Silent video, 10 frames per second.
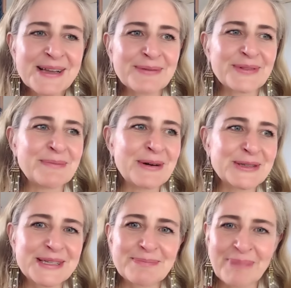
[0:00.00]
The
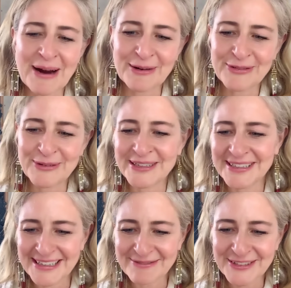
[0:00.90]
most powerful one,
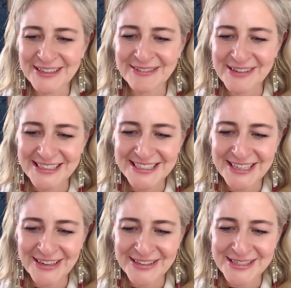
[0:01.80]
I really want to
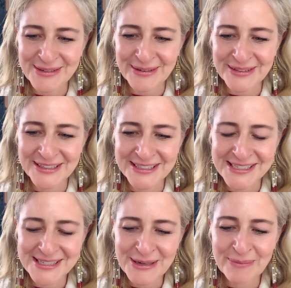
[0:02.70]
share this story with you because
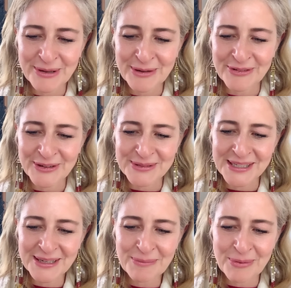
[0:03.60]
it's so beautiful. It was a
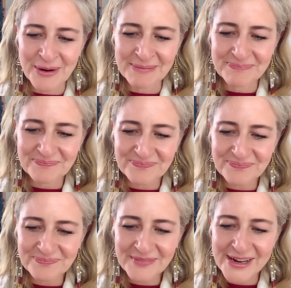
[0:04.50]
little boy
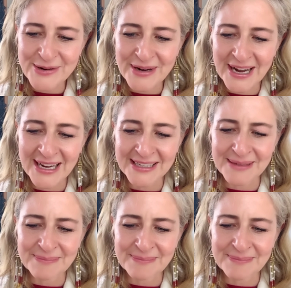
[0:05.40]
who had